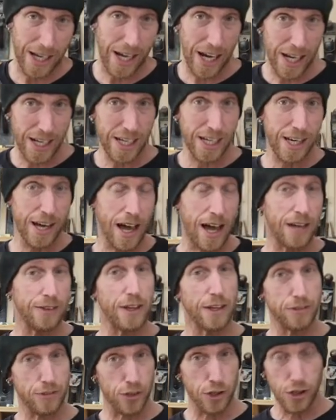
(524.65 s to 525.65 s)
Any knot
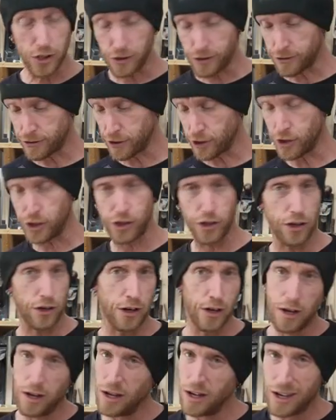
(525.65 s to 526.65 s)
that's good and
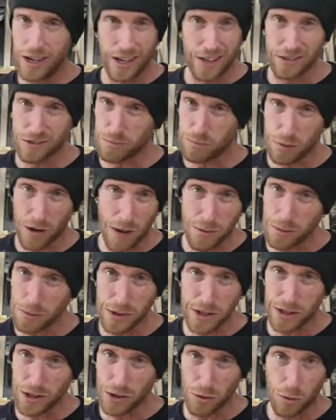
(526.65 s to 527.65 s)
secure is
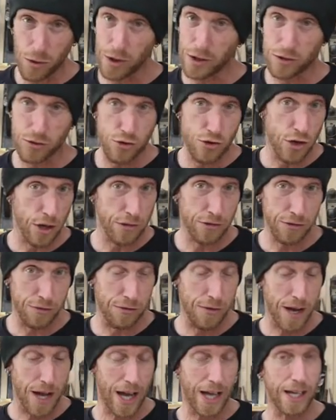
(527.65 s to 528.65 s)
probably going to work just
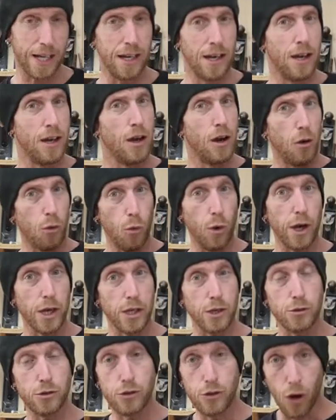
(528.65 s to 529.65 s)
fine. What
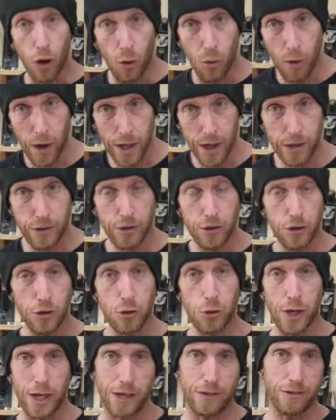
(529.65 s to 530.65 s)
you don't want to
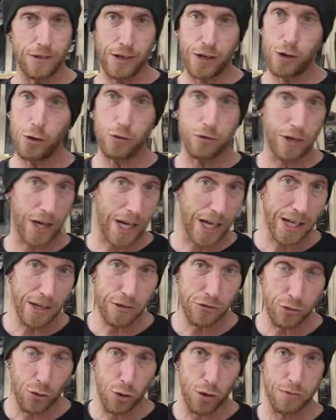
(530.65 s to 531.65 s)
do is use any
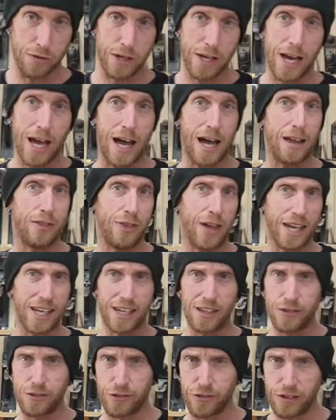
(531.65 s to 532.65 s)
sort of a knot that
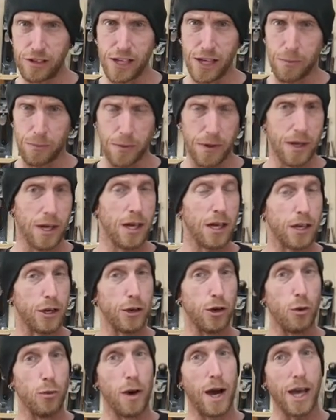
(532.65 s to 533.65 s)
can slip.
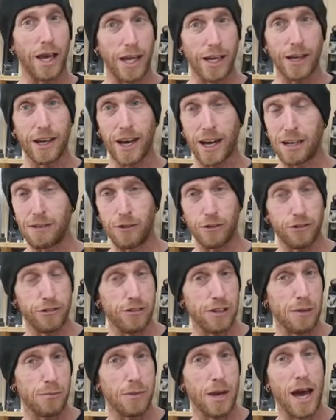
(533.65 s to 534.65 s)
You don't want any kind of a
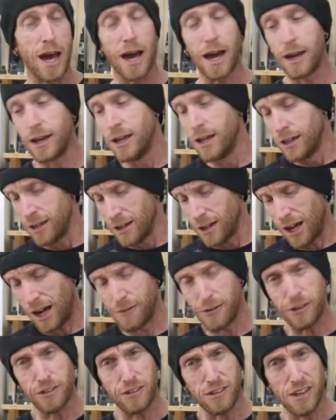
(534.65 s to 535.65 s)
slip knot.
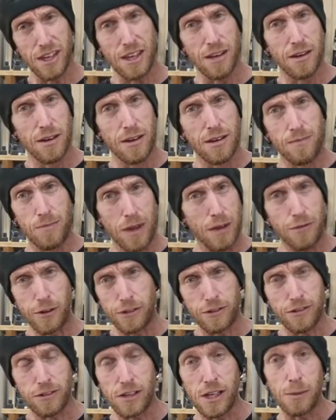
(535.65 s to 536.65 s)
Obviously, if
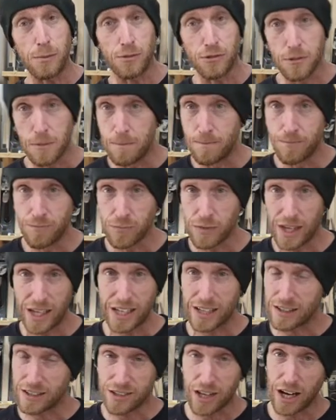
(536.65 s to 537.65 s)
it slips,
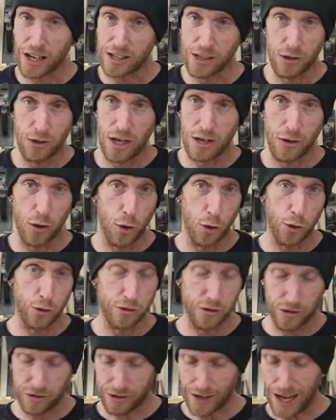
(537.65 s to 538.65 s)
it can tighten around the
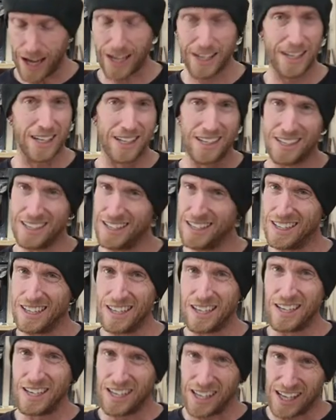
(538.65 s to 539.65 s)
horse's neck
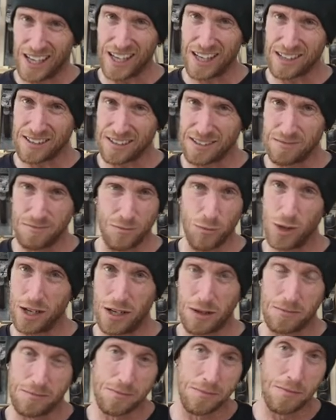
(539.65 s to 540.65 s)
and,
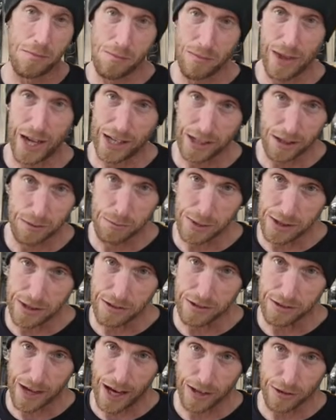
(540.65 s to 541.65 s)
well, that could be
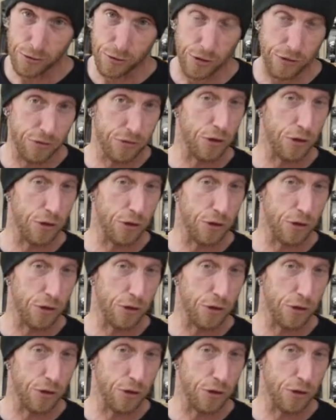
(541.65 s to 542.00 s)
disastrous.